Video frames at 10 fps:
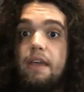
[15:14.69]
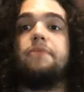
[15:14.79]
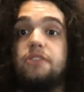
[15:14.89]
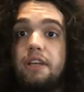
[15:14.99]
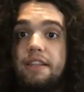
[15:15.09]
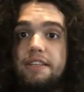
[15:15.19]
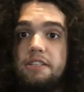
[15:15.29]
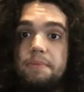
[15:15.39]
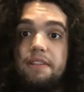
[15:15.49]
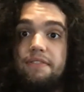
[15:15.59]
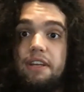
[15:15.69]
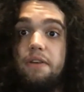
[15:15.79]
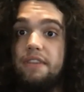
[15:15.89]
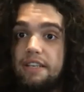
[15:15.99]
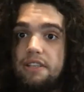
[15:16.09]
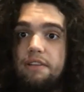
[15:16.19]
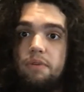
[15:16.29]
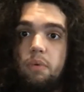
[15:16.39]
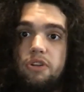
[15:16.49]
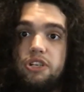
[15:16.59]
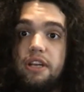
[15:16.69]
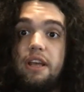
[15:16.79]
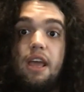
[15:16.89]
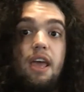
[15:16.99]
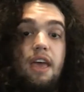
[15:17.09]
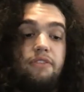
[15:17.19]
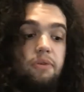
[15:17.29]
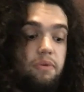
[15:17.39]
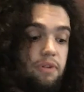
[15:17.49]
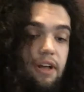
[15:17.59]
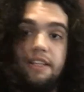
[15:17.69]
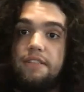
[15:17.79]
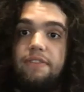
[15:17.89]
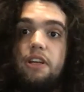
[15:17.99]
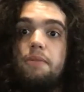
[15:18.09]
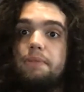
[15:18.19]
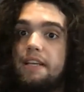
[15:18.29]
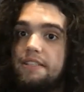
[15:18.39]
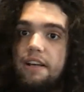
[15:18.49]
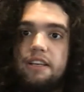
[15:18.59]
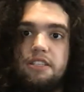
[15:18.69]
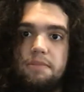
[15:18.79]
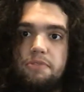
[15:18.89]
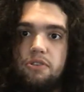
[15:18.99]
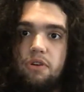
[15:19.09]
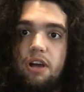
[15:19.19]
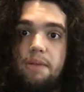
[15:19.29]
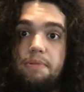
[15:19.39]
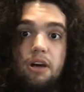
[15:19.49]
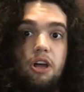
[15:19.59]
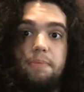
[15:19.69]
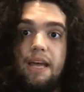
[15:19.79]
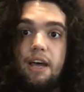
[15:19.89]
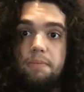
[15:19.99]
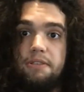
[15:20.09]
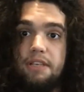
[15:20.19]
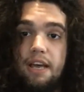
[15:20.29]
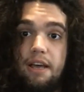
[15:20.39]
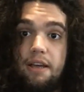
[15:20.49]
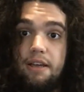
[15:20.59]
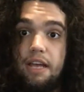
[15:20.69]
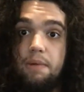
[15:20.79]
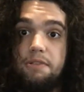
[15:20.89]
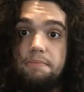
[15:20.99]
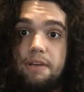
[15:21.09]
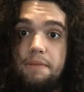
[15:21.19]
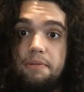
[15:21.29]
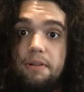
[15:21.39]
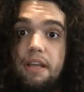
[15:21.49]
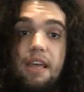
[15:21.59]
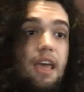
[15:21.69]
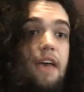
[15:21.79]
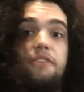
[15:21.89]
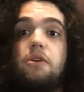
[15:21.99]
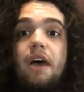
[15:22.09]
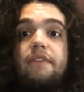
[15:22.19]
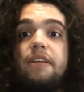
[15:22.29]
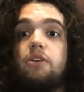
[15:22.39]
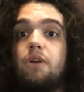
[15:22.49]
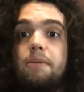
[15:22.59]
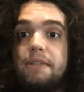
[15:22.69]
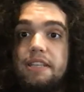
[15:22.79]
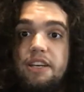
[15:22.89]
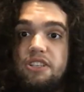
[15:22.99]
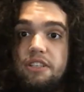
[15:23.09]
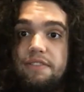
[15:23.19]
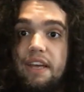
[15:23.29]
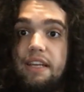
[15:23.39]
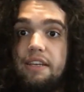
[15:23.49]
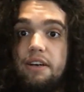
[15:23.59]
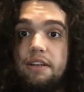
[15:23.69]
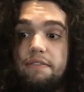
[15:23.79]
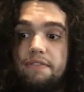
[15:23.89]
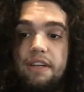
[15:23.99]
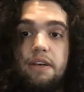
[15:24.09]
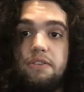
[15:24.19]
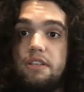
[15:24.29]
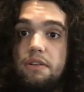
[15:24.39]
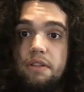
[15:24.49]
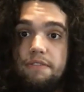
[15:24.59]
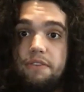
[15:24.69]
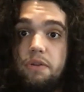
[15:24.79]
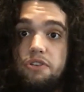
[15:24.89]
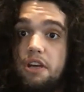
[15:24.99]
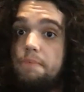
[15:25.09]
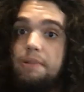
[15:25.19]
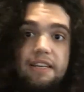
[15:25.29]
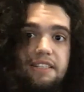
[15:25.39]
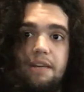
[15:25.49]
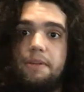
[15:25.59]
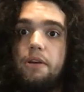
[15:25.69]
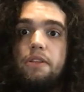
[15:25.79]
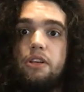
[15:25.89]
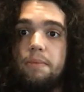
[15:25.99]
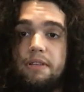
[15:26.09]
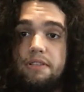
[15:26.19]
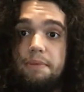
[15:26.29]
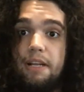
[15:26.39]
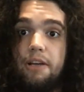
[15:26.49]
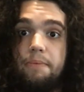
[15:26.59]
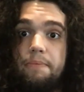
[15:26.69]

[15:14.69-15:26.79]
So yeah, this has been the video. Thanks a lot for watching. If you like this video, please like and subscribe. I hope it helped some people. If you have any recommendations for any kind of videos to do in the future, please let me know in the comments below.